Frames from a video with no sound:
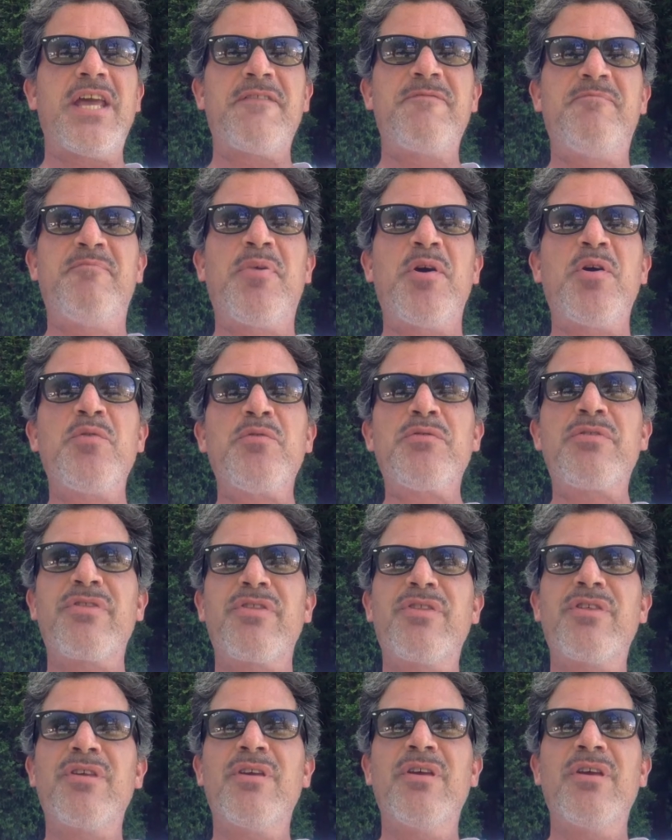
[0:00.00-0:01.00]
have
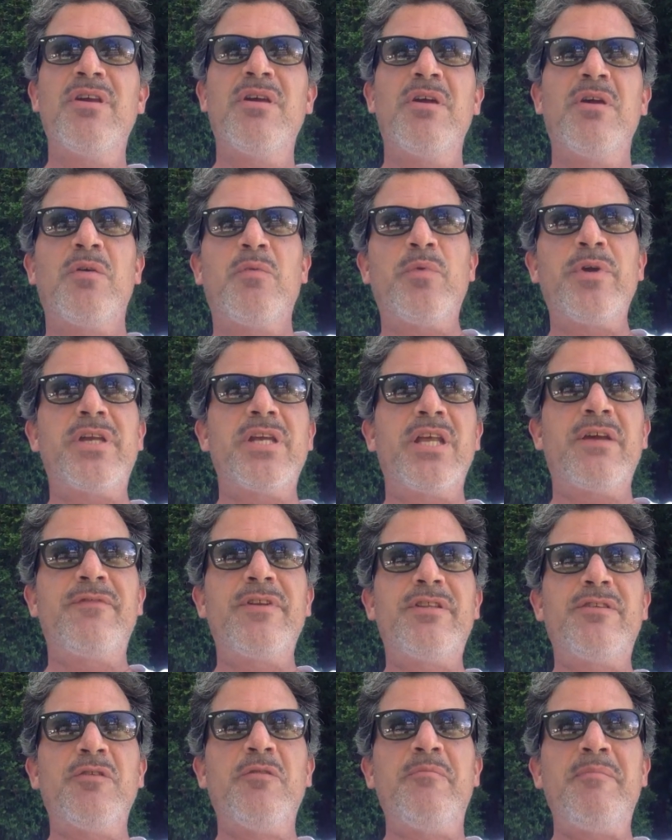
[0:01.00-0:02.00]
both. We can have
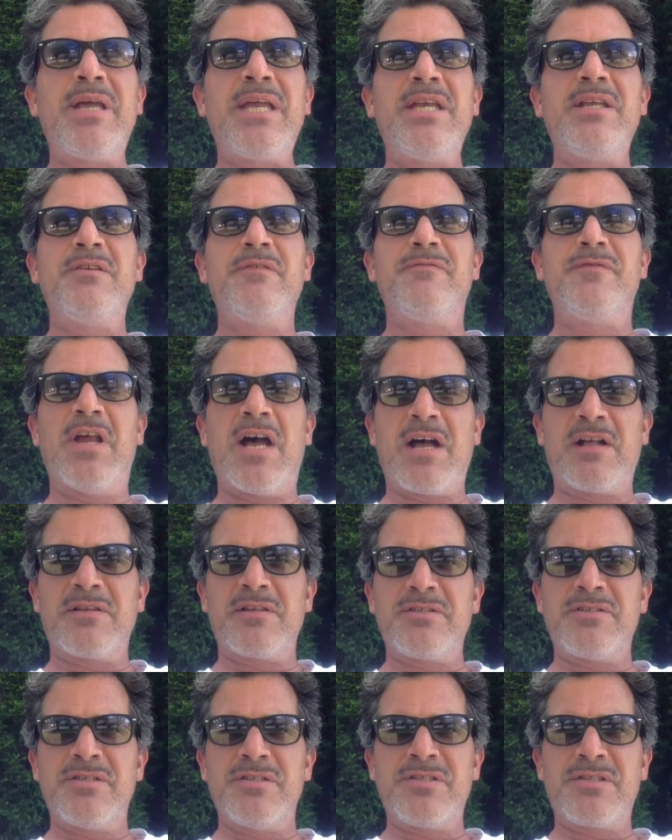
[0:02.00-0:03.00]
a domain of
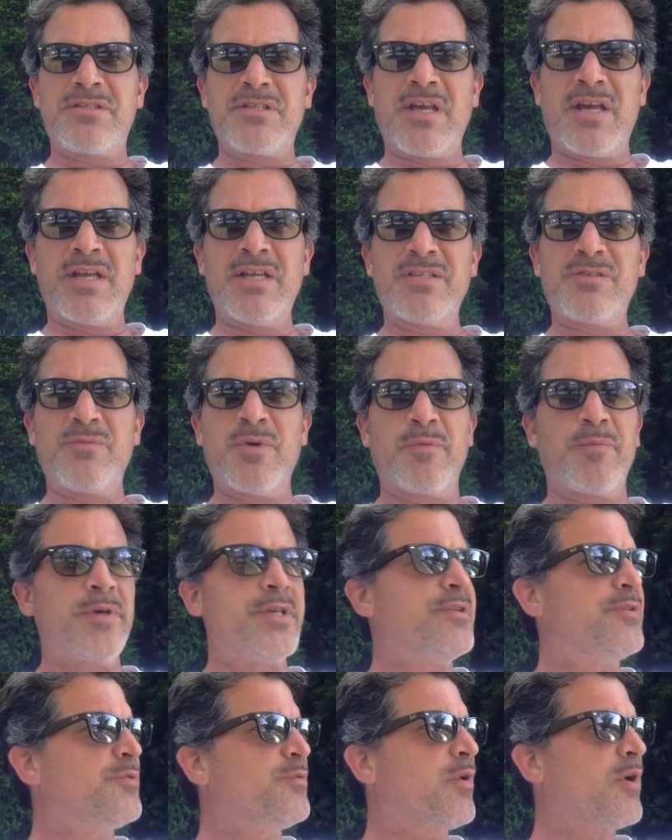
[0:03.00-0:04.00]
knowledge and science where
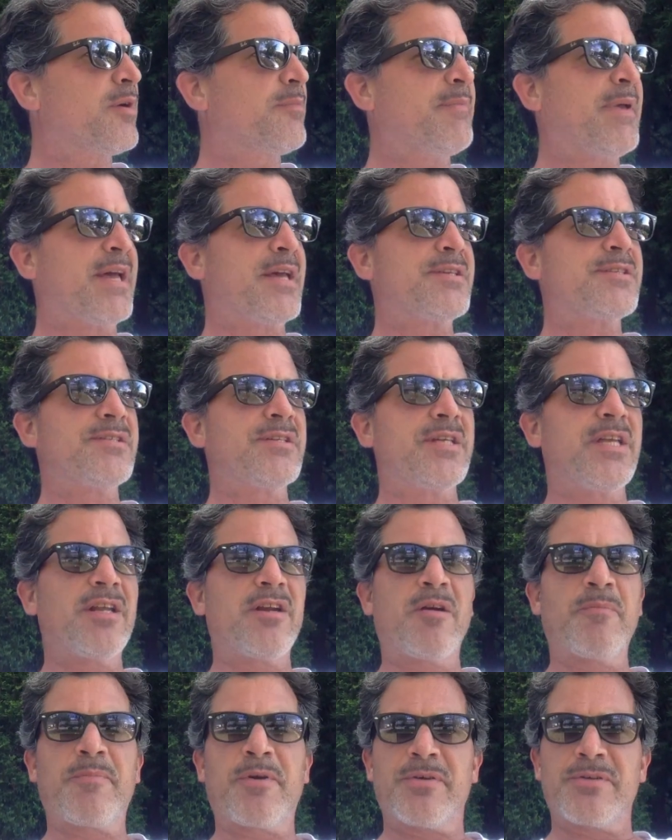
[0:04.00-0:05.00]
we do our best to get
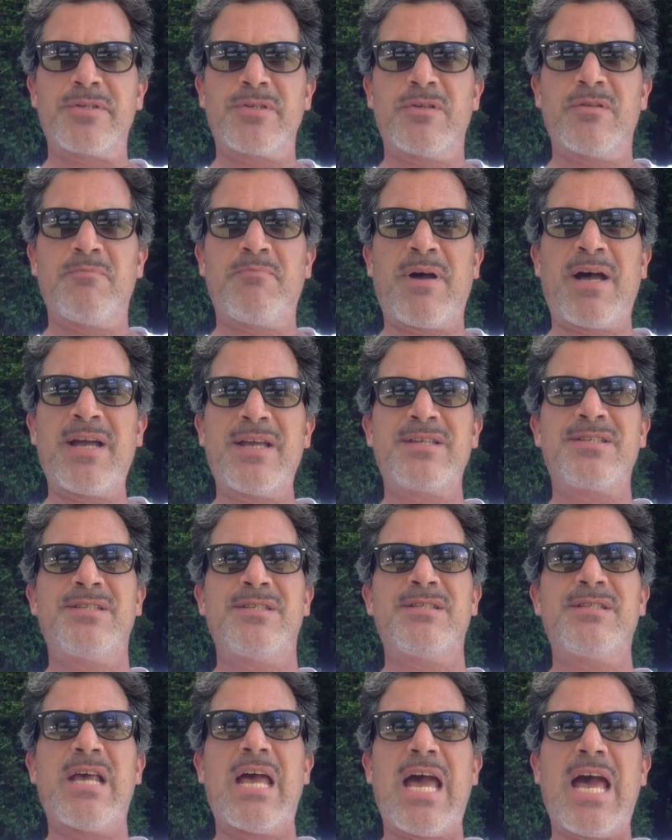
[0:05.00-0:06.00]
our personal
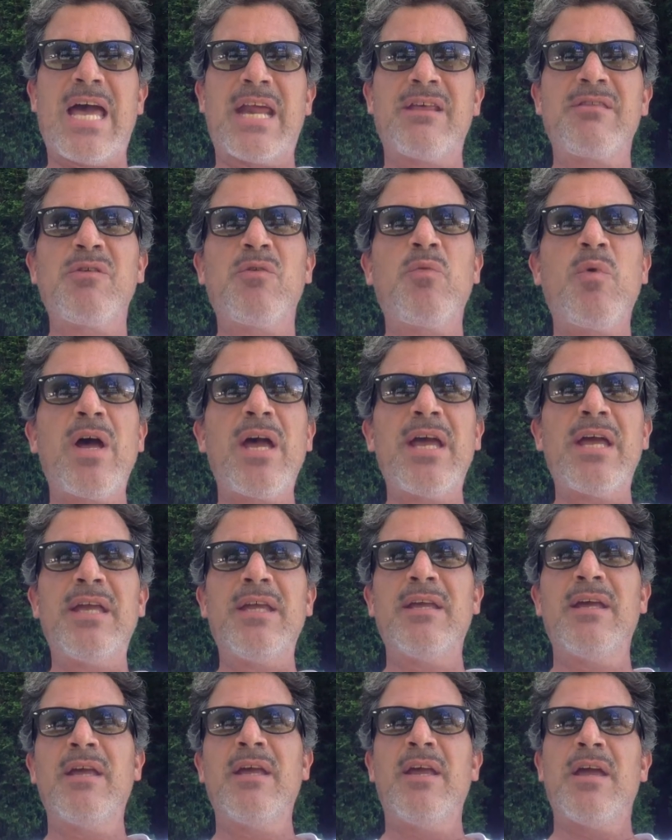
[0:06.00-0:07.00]
biases out of the way.
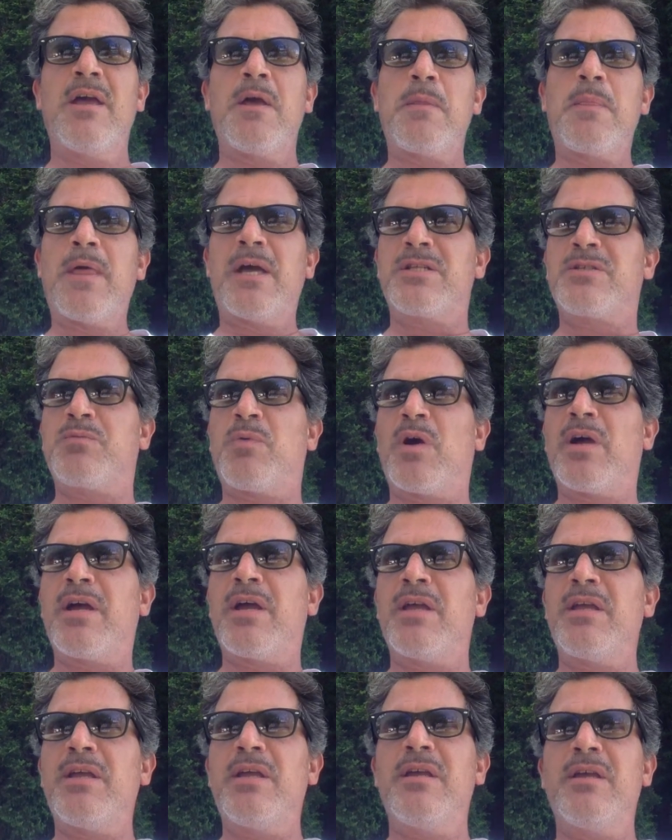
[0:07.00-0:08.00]
That's
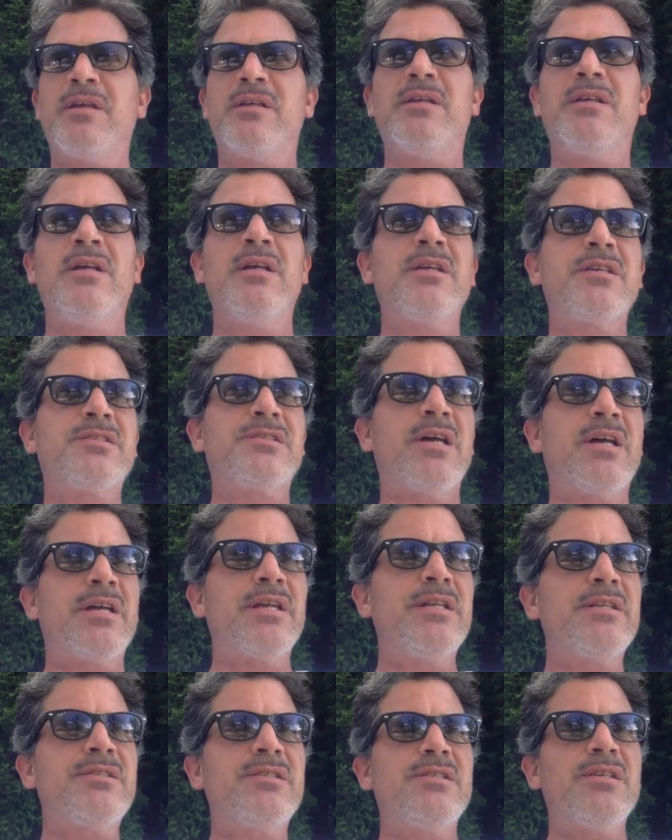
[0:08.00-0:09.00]
why
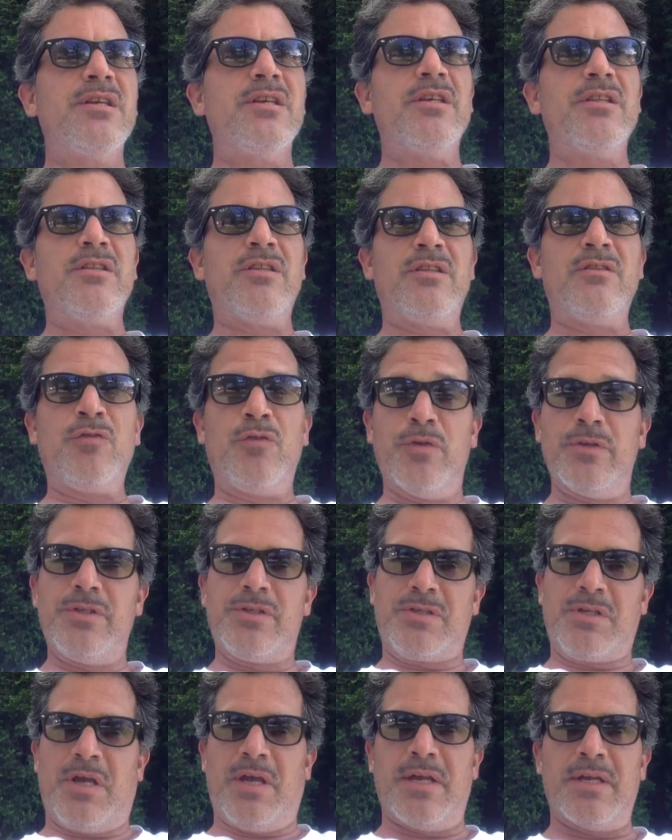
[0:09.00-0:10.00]
science, good
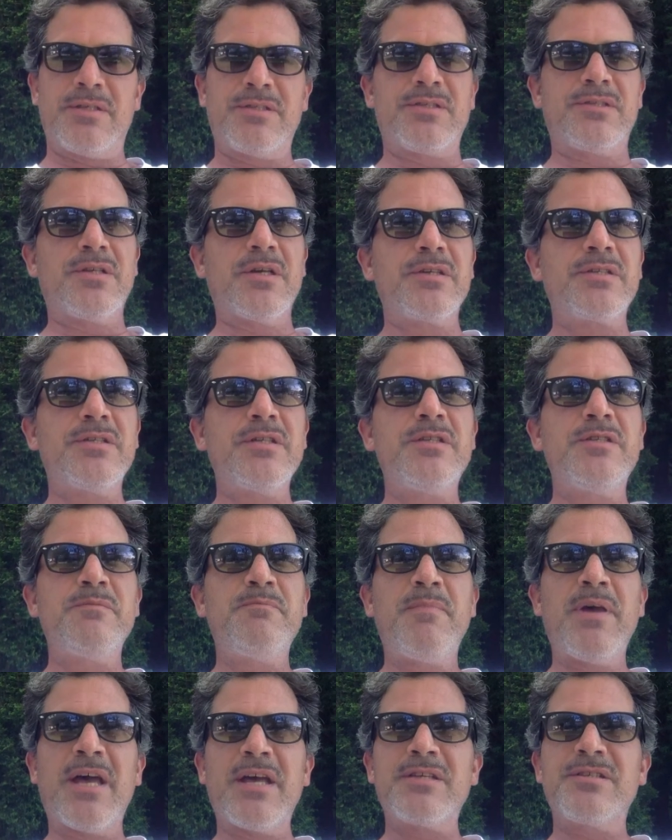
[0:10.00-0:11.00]
science, does its
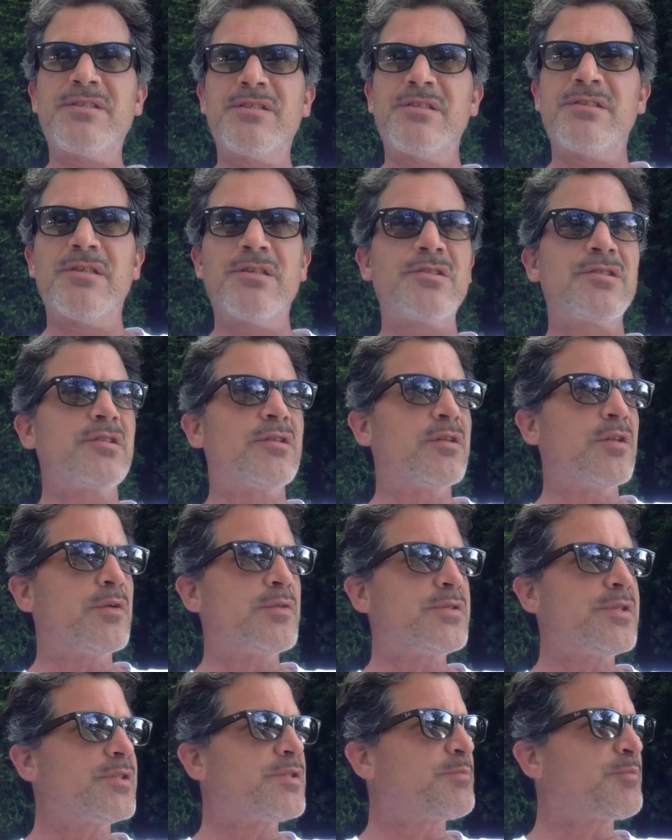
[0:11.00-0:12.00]
best to
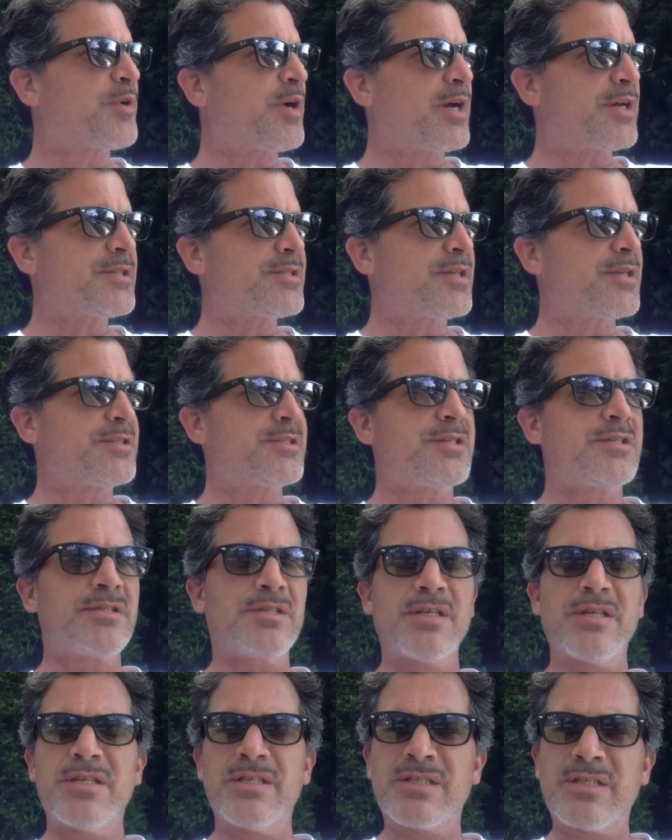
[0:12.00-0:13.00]
disclose its processes,
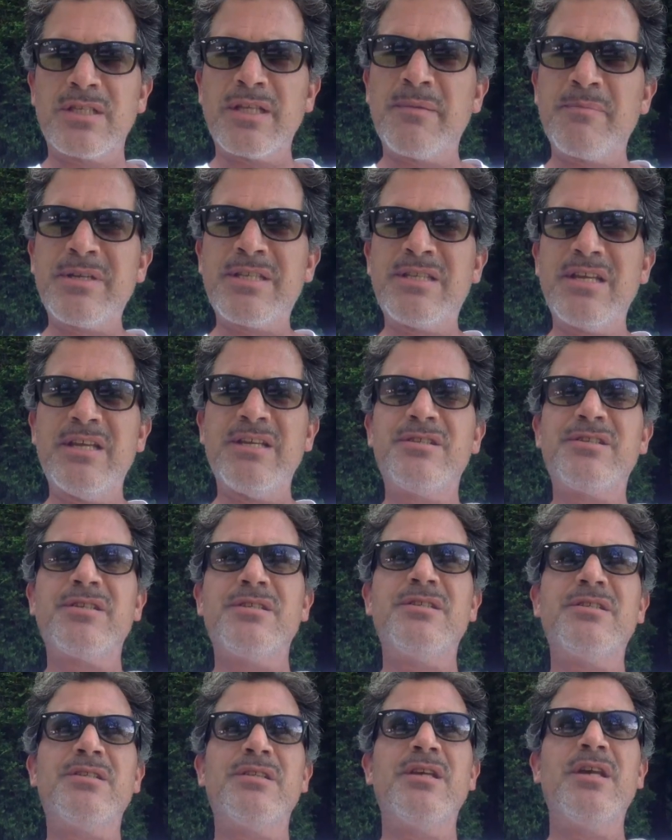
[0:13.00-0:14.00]
its
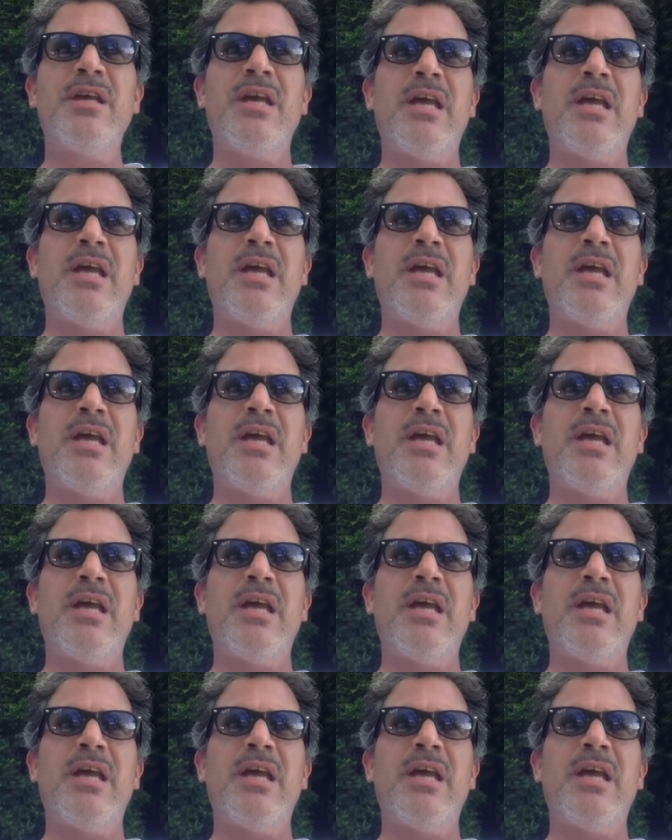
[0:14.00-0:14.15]
limitations,